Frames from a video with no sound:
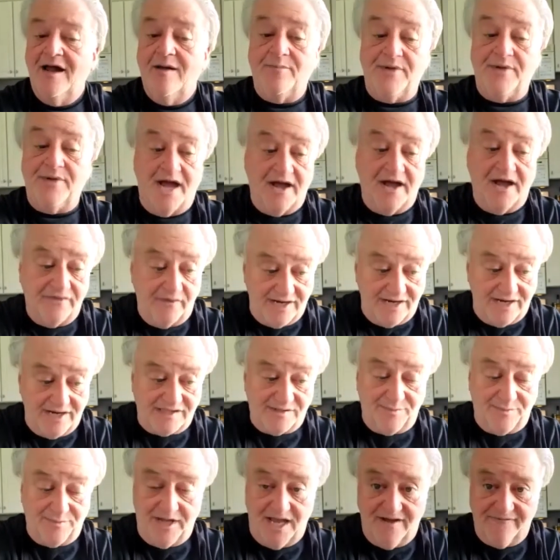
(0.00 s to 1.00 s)
beyond the
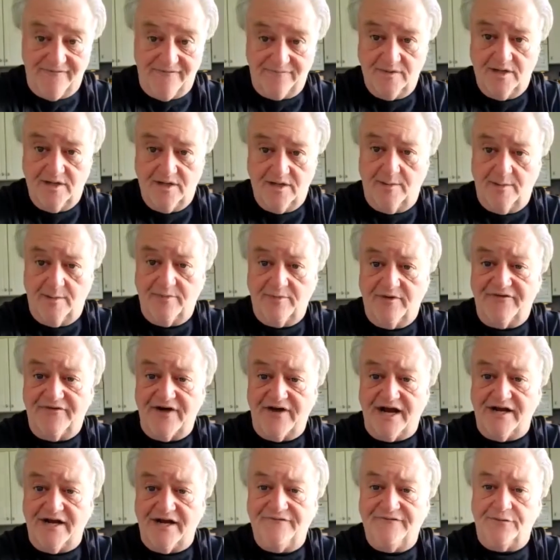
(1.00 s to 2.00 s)
recipe I
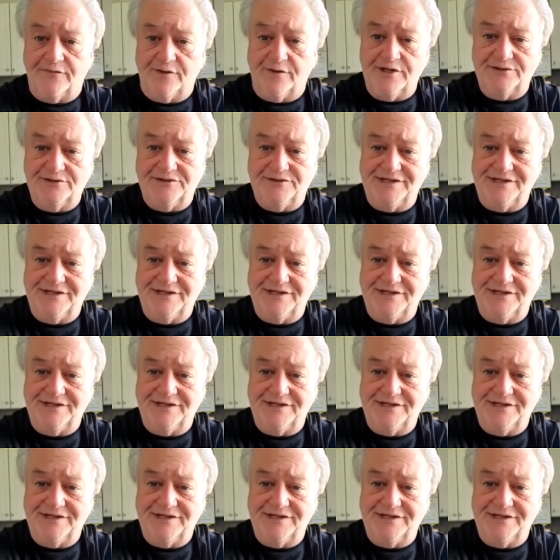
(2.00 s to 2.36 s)
provided for you